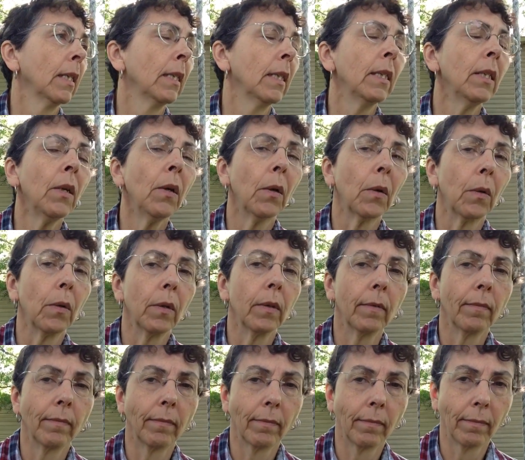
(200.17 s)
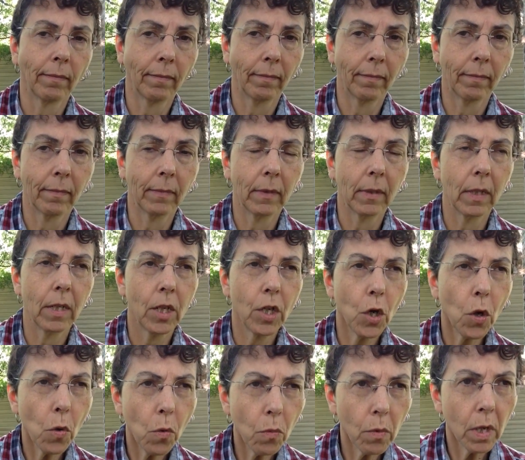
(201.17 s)
So
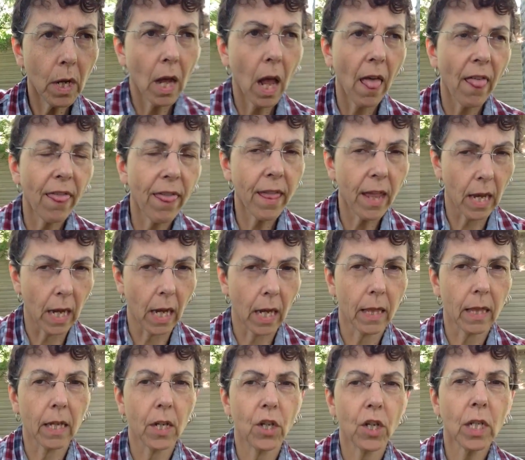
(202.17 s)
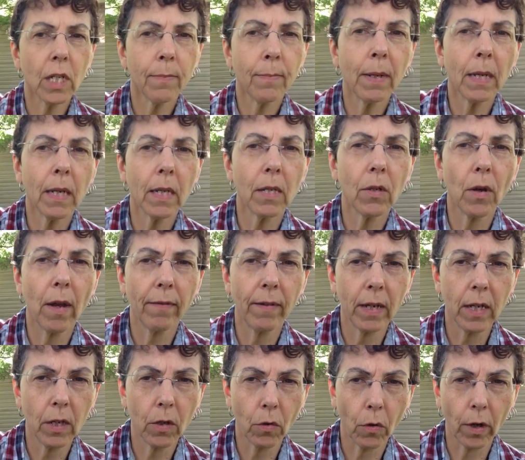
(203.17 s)
don't think that just because you have
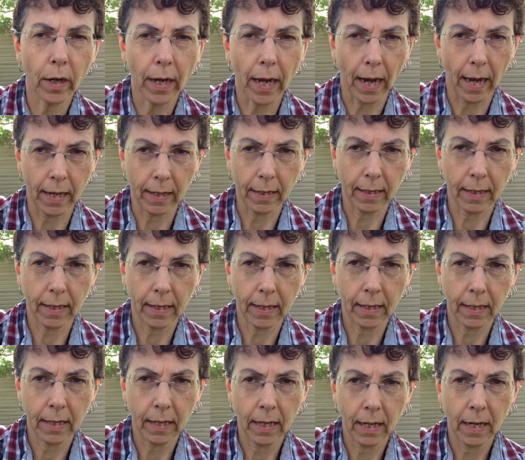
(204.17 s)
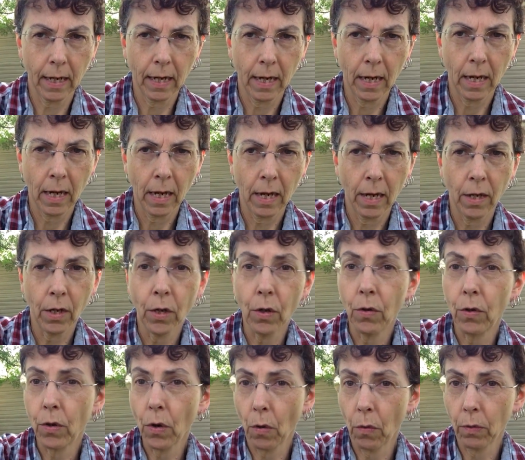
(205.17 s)
indoor cats,
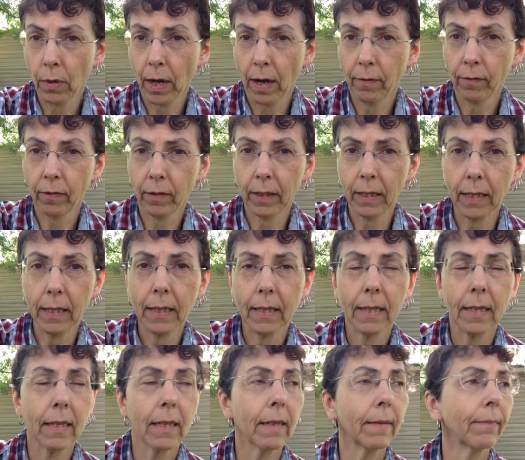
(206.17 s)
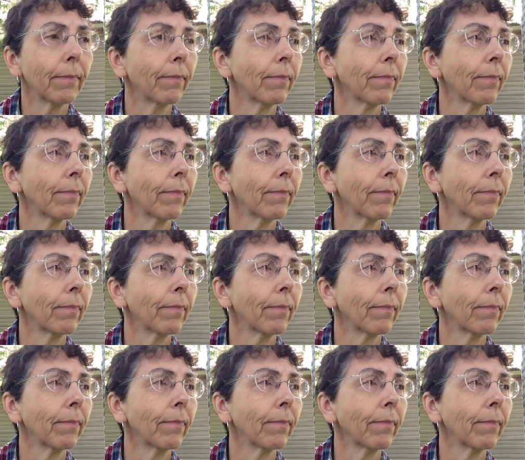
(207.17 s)
you don't have fleas.